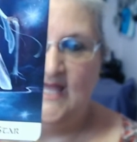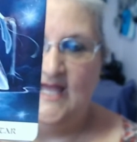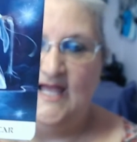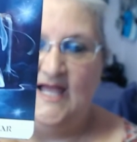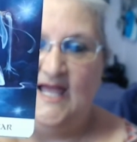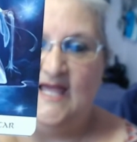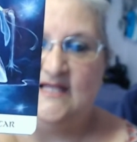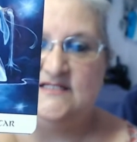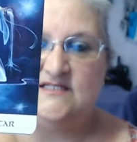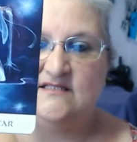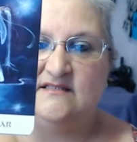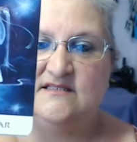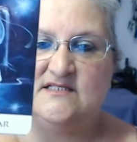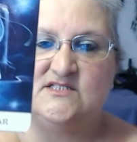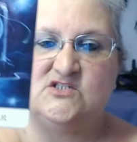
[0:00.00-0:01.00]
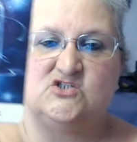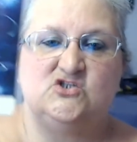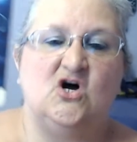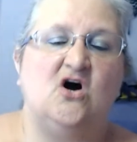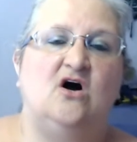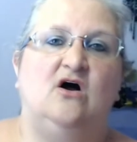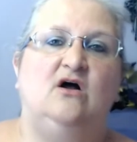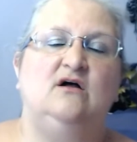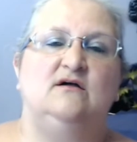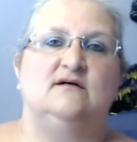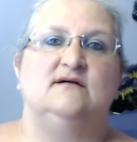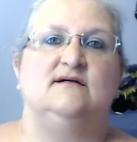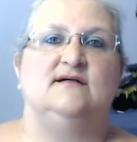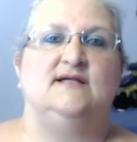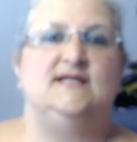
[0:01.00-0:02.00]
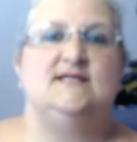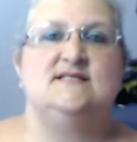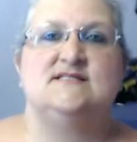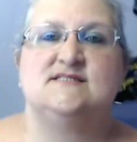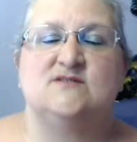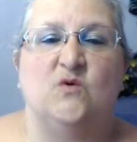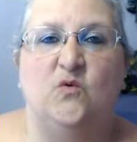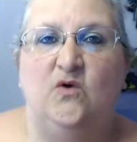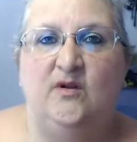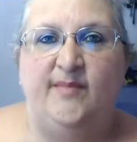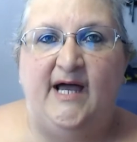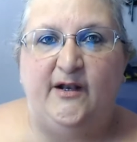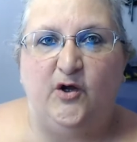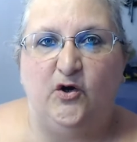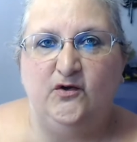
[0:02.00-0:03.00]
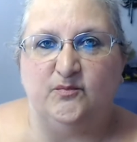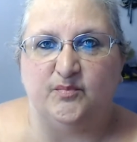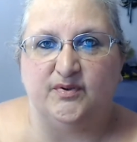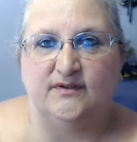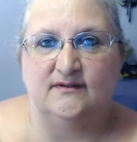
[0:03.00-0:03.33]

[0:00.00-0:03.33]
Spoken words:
And the star is all about hope.